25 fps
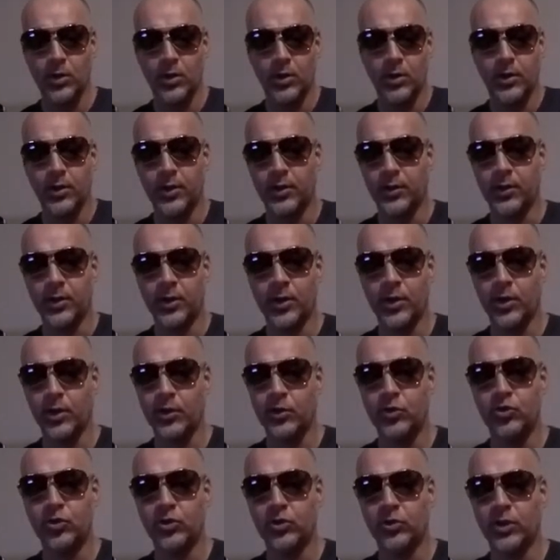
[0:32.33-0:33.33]
And yeah, I
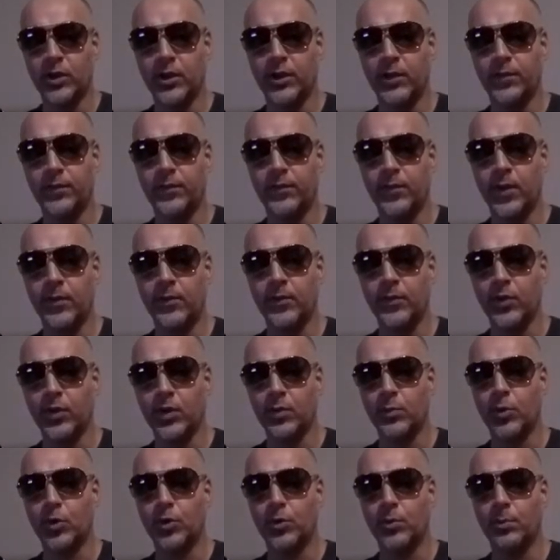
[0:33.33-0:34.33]
just love everything
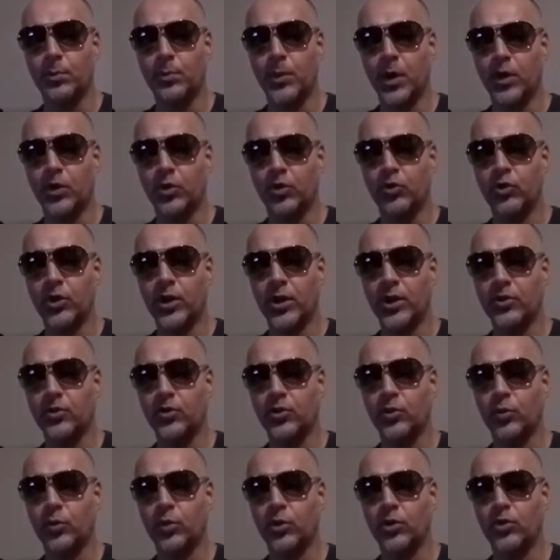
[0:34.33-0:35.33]
about Michael
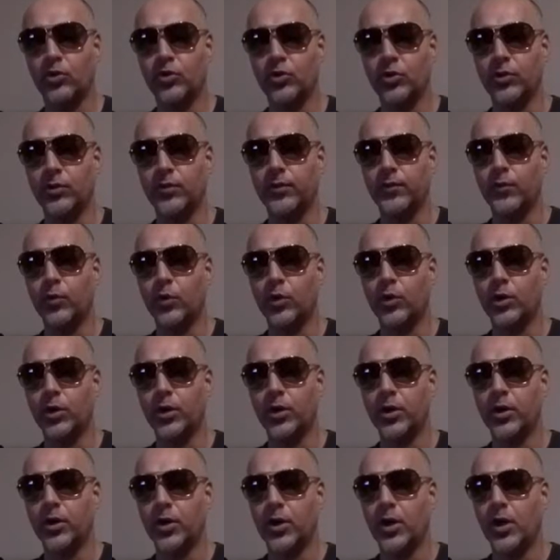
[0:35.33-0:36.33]
Jackson, what he stood
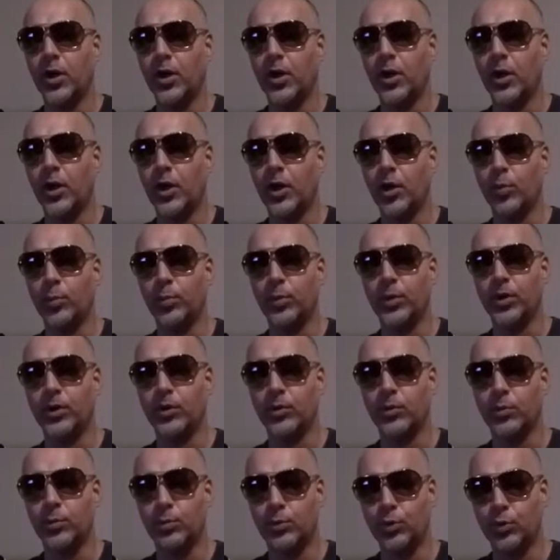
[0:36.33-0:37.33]
for,
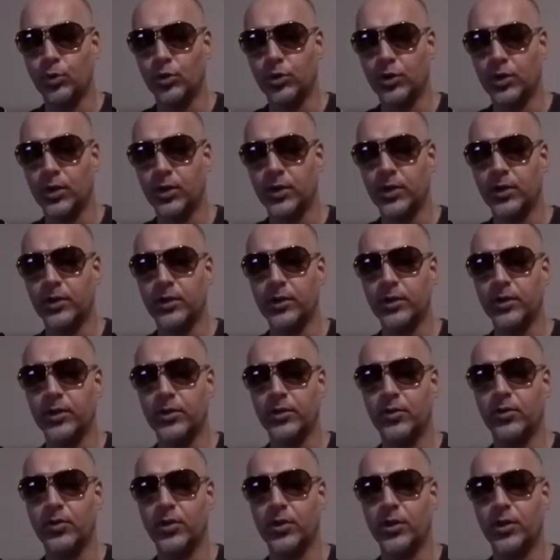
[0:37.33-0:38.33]
helping poor
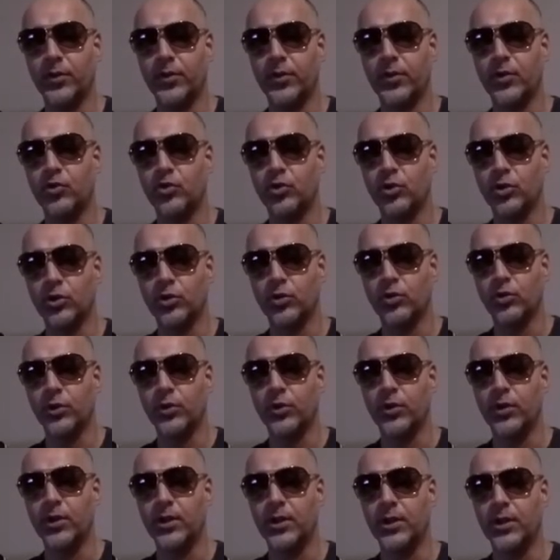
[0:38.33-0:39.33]
kids, the children,
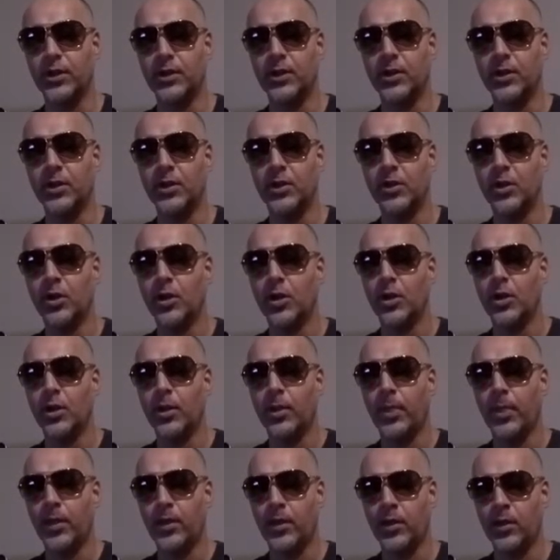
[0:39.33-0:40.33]
the needy,
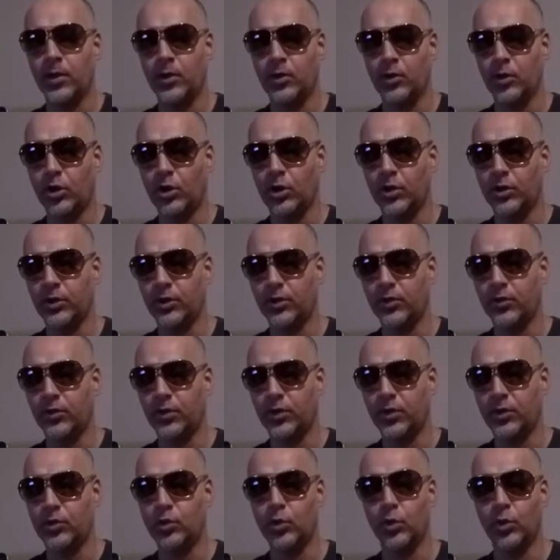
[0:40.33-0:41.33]
and all his
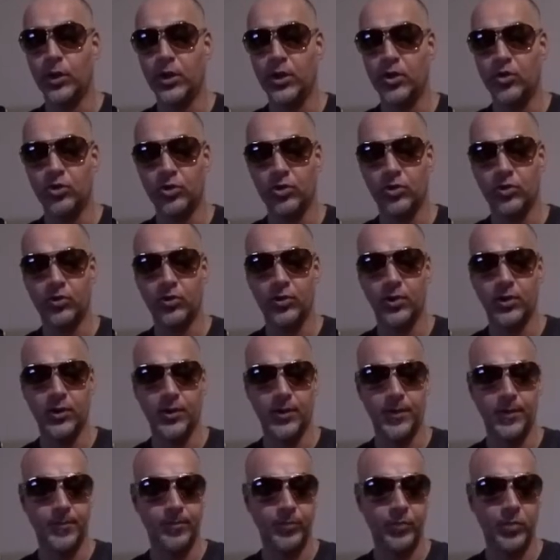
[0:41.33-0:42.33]
donations
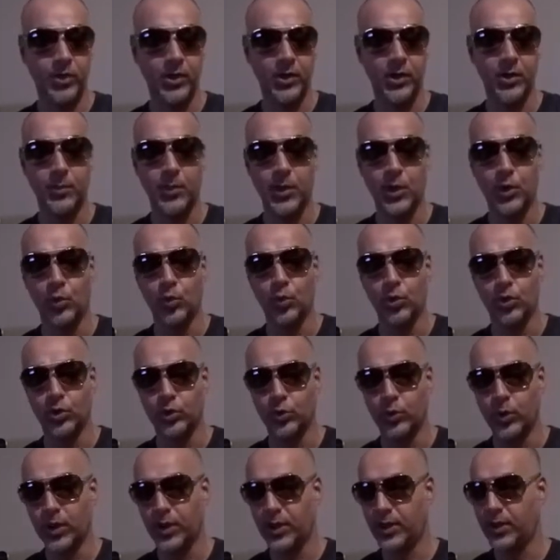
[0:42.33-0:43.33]
that he made
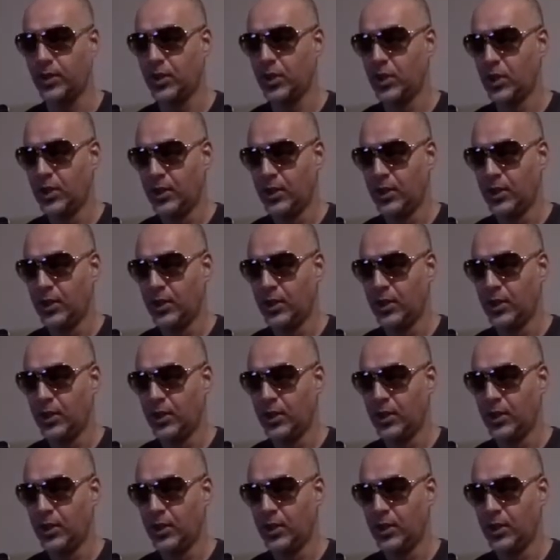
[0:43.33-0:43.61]
worldwide.